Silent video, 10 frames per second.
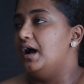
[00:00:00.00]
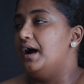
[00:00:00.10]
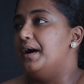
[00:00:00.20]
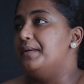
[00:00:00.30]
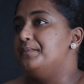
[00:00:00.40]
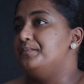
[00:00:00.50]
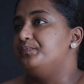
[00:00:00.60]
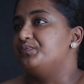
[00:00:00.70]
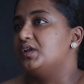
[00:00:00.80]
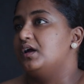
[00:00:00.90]

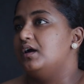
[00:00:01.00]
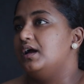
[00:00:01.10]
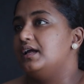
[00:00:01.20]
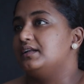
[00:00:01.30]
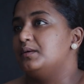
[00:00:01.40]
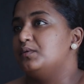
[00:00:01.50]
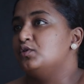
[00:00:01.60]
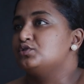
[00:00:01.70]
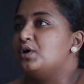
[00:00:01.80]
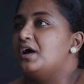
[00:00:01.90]
And I
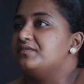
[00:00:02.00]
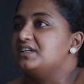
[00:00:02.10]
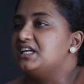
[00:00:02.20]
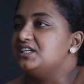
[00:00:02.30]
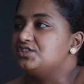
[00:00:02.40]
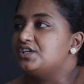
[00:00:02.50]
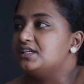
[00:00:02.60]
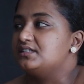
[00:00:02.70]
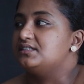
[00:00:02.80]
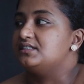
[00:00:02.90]
also have an
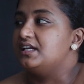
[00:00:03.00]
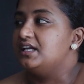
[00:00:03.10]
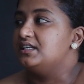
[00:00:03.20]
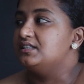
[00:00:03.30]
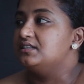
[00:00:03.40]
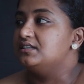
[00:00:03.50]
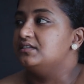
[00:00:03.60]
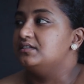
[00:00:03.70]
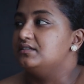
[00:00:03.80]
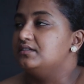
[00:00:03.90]
interest
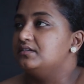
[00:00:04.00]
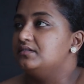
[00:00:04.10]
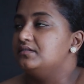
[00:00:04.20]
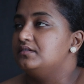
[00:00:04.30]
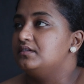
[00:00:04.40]
in